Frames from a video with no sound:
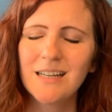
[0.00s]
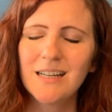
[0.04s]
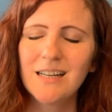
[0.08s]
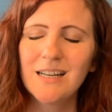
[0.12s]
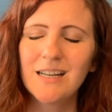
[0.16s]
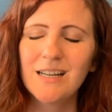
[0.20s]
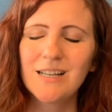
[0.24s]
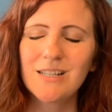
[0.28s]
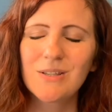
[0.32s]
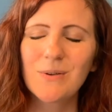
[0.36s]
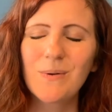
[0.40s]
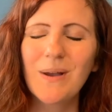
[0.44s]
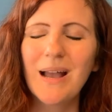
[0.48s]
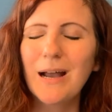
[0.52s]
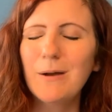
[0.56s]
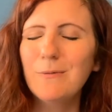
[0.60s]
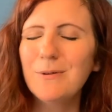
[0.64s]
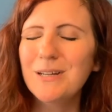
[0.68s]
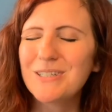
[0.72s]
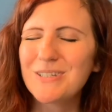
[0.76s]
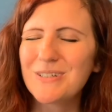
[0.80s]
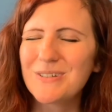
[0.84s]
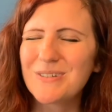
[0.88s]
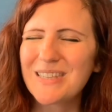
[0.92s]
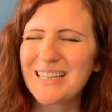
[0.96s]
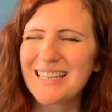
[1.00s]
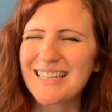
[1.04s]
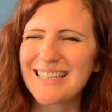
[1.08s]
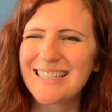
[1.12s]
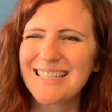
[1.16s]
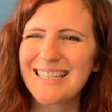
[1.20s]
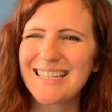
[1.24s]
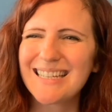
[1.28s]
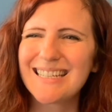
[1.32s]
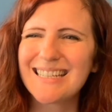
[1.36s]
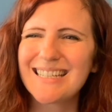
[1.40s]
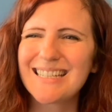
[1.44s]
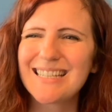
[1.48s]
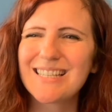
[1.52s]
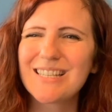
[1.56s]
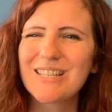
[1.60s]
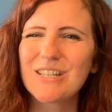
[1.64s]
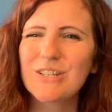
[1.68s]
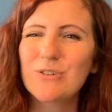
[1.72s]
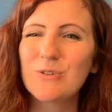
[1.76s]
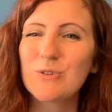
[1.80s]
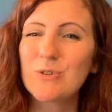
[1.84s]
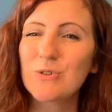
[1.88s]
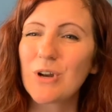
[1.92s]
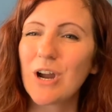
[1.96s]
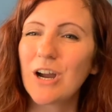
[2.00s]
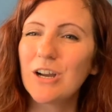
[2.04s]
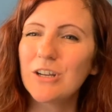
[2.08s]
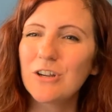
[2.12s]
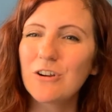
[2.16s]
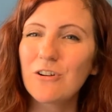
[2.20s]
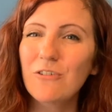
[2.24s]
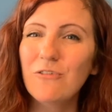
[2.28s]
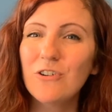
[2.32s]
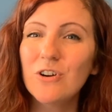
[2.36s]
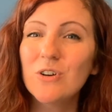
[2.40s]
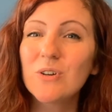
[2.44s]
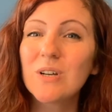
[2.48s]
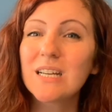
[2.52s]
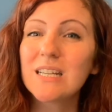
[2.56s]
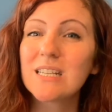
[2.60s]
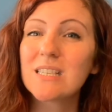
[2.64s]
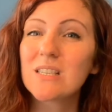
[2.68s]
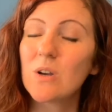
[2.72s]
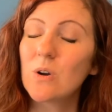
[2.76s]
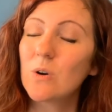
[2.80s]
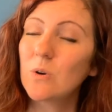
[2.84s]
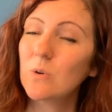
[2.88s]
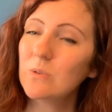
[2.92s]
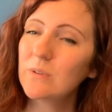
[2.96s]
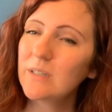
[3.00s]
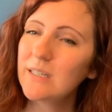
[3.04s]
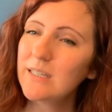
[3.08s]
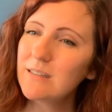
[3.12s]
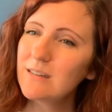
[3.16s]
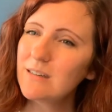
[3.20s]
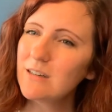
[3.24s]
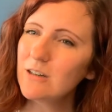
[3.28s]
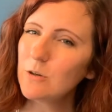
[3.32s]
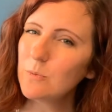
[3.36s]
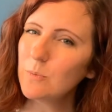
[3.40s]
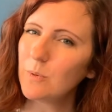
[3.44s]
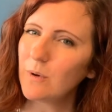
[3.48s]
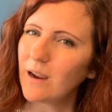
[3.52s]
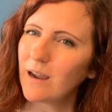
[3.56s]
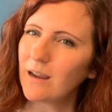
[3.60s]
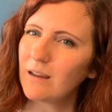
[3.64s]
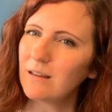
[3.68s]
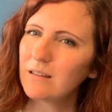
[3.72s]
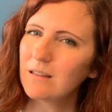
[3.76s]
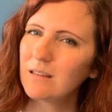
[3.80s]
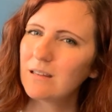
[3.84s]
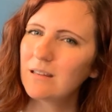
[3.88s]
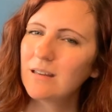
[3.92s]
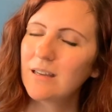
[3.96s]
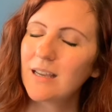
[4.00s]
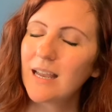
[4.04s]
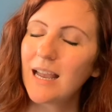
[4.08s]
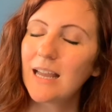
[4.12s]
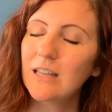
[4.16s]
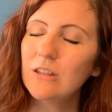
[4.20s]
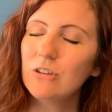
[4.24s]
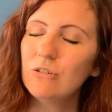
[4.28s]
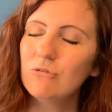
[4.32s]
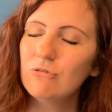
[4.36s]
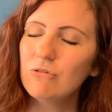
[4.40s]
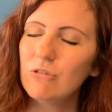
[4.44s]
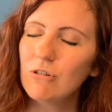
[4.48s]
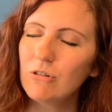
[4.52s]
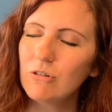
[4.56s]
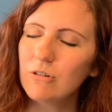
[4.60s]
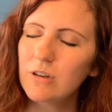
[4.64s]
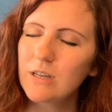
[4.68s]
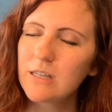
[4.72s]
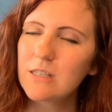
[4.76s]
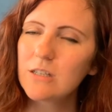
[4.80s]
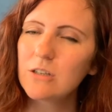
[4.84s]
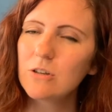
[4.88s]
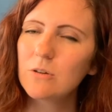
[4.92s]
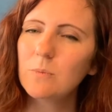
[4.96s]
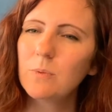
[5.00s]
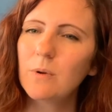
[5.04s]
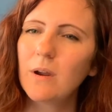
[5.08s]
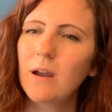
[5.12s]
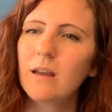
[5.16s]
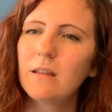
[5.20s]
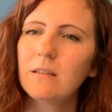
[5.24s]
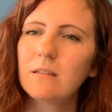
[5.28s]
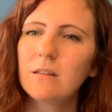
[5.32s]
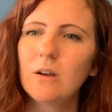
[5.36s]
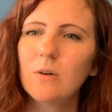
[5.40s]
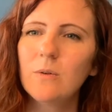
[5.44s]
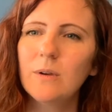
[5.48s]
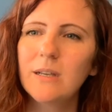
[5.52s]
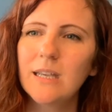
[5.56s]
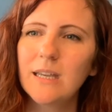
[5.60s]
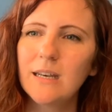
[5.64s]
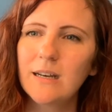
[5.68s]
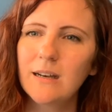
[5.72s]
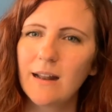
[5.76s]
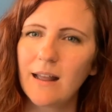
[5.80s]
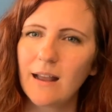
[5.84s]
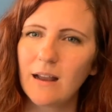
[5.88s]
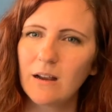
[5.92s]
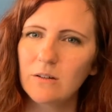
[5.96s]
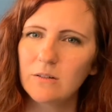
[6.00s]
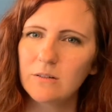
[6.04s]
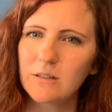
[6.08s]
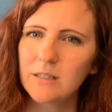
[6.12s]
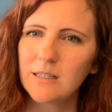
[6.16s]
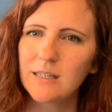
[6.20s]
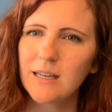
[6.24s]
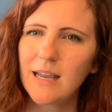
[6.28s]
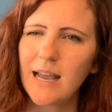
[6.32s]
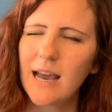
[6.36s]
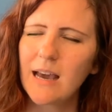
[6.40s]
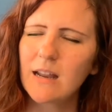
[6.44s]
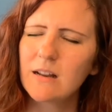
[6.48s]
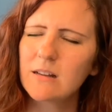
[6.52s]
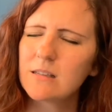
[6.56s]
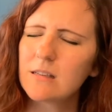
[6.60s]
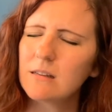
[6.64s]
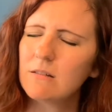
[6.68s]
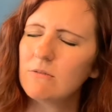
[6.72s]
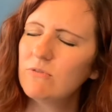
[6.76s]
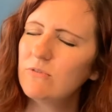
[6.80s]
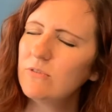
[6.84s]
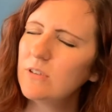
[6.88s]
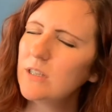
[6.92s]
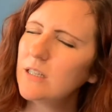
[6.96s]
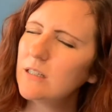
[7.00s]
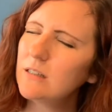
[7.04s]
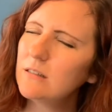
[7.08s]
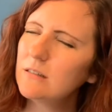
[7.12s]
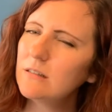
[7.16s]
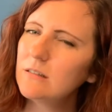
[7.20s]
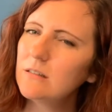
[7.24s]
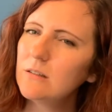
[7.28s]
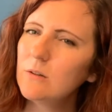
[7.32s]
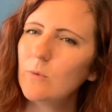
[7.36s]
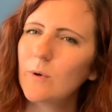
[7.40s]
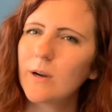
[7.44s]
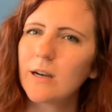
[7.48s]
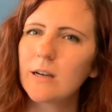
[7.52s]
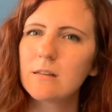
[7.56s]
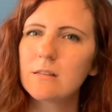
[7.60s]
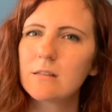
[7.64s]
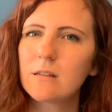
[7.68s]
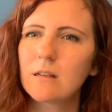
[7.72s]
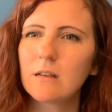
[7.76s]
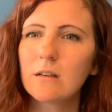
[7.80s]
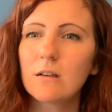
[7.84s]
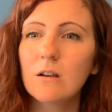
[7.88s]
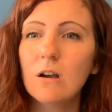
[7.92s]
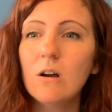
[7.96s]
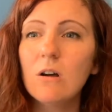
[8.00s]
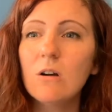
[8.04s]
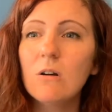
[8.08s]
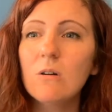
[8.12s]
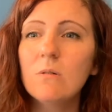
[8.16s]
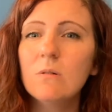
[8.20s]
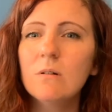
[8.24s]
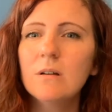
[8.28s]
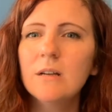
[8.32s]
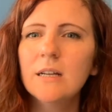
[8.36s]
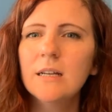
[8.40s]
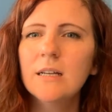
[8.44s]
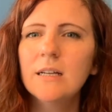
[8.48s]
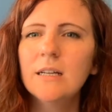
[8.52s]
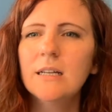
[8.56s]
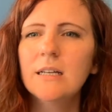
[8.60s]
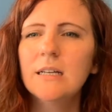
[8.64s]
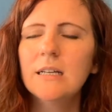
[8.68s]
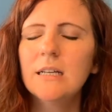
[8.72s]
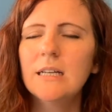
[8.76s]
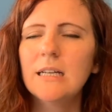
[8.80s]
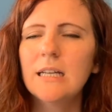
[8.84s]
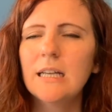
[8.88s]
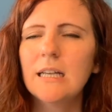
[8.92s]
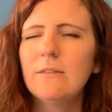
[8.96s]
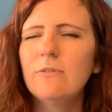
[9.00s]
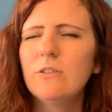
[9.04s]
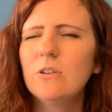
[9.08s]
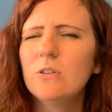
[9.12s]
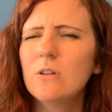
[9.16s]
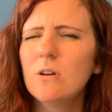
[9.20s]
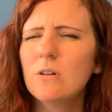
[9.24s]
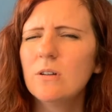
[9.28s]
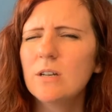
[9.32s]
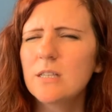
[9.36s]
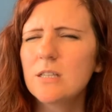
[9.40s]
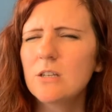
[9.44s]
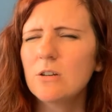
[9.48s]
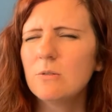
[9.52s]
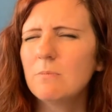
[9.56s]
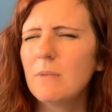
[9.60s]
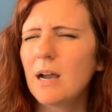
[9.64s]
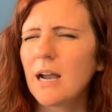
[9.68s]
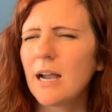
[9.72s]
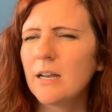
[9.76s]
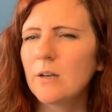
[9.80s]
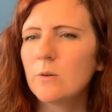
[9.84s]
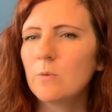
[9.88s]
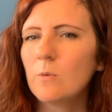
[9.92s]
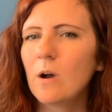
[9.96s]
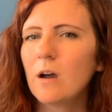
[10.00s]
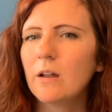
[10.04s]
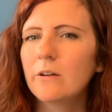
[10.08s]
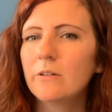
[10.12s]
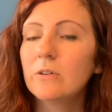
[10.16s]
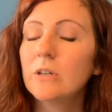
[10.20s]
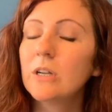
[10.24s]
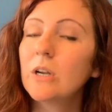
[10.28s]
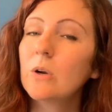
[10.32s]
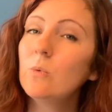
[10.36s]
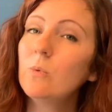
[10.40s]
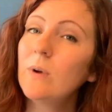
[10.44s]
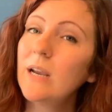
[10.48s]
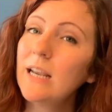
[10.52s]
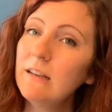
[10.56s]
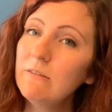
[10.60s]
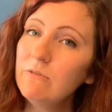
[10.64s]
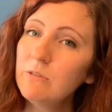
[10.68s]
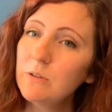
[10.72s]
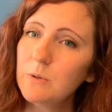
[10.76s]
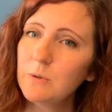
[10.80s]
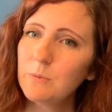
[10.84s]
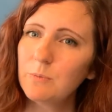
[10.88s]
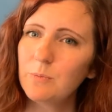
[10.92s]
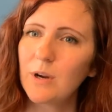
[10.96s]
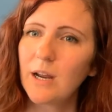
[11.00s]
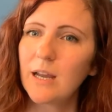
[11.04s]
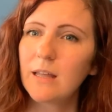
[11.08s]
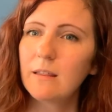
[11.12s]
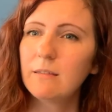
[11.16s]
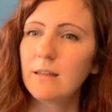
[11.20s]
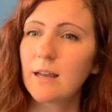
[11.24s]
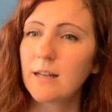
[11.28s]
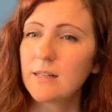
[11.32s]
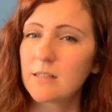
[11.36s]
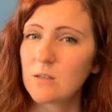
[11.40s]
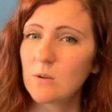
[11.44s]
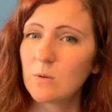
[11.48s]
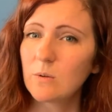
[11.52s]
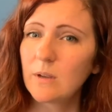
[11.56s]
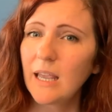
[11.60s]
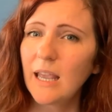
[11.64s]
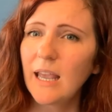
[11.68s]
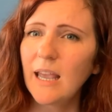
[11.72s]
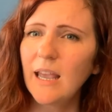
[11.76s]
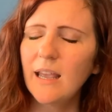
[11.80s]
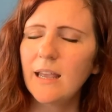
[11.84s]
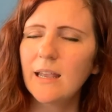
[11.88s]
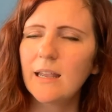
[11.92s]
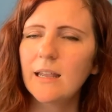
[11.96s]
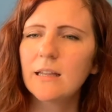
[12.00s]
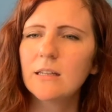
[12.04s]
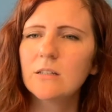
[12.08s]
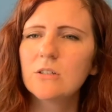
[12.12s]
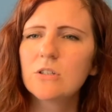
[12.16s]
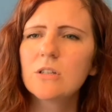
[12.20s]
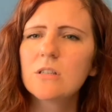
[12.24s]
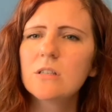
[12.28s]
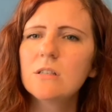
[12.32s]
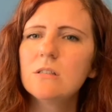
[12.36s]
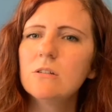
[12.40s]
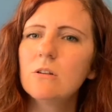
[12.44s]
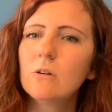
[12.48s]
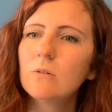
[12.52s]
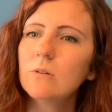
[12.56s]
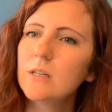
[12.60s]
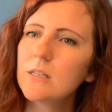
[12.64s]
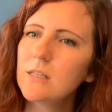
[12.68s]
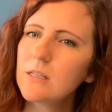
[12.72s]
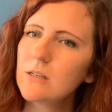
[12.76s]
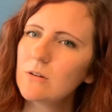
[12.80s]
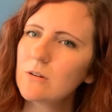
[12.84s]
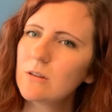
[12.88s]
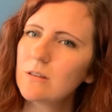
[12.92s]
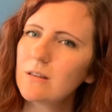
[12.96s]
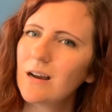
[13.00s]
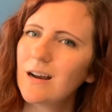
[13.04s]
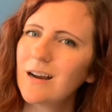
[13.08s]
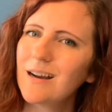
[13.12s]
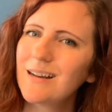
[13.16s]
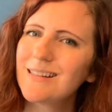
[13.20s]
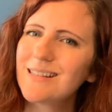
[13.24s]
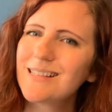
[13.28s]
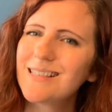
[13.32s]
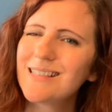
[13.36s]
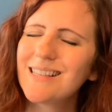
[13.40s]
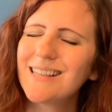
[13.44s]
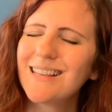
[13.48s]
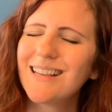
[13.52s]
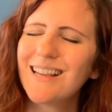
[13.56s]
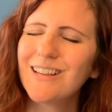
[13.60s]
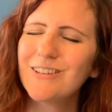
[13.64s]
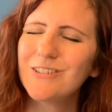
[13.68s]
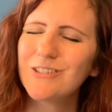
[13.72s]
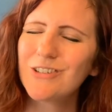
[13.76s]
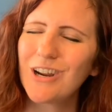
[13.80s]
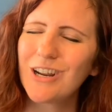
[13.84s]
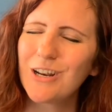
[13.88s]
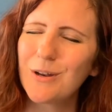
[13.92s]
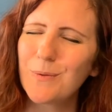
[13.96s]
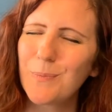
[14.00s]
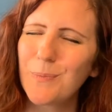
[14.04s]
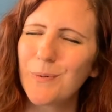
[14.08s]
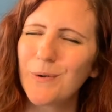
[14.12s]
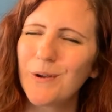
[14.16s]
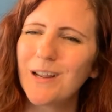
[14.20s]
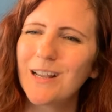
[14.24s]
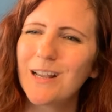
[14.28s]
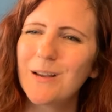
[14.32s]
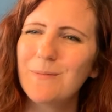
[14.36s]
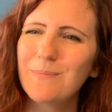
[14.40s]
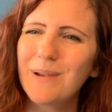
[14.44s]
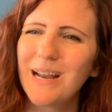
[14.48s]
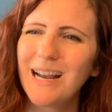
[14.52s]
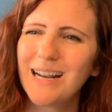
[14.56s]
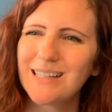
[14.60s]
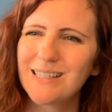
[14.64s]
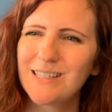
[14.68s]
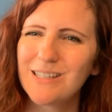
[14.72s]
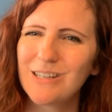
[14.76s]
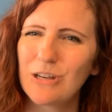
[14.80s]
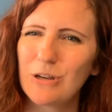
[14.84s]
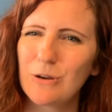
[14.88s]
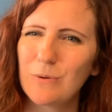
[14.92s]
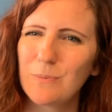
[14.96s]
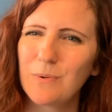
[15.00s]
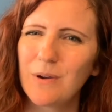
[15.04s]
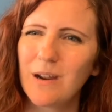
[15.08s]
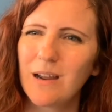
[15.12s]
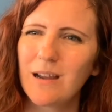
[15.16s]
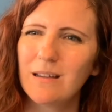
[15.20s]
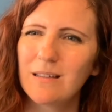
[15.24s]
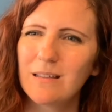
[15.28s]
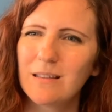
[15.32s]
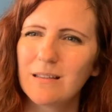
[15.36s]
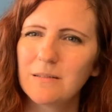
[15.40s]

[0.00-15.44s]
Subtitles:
So how we do this is you draw your focus only to your breath and you notice your breath going in and out. How does it feel? Where does it go? If you notice your mind wandering away from your breath, that's okay. Just notice your thoughts and try to bring them back to your breath.